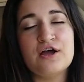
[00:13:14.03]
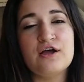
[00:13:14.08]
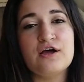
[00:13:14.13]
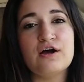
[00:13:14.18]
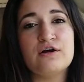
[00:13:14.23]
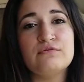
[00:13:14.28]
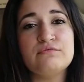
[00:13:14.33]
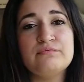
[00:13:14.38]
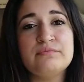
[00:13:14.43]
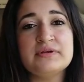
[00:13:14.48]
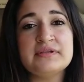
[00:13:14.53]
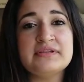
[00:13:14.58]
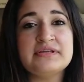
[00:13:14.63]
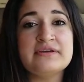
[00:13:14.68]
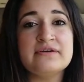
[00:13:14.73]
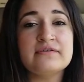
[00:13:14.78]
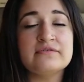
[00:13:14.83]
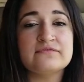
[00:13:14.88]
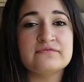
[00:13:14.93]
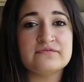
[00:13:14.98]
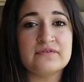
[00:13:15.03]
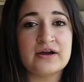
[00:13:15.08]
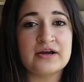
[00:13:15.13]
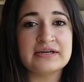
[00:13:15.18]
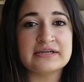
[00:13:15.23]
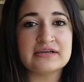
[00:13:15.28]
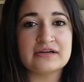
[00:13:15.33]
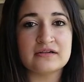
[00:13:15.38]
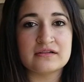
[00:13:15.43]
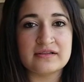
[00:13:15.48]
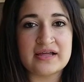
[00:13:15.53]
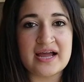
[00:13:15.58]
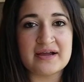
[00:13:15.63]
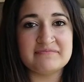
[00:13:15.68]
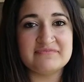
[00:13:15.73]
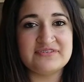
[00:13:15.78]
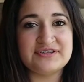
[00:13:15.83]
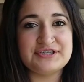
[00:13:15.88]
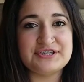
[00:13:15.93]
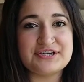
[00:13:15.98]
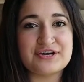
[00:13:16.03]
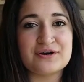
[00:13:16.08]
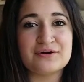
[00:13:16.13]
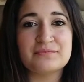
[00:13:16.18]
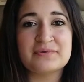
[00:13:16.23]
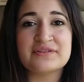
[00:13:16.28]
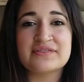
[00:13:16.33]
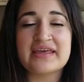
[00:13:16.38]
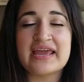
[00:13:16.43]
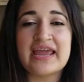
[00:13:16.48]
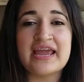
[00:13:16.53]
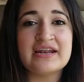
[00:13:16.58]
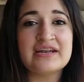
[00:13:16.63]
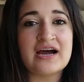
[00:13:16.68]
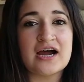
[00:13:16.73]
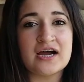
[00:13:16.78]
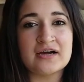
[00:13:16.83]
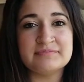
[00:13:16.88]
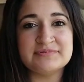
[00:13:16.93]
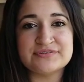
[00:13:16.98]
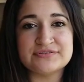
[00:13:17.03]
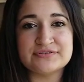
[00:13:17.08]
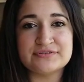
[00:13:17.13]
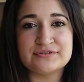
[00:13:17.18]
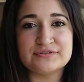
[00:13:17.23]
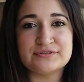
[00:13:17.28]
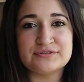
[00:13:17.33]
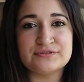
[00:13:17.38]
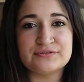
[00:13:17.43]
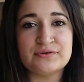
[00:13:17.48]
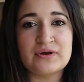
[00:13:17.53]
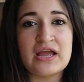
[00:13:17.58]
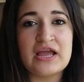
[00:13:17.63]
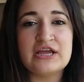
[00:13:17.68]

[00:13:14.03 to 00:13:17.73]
a really fun collab video with Anna Absolute.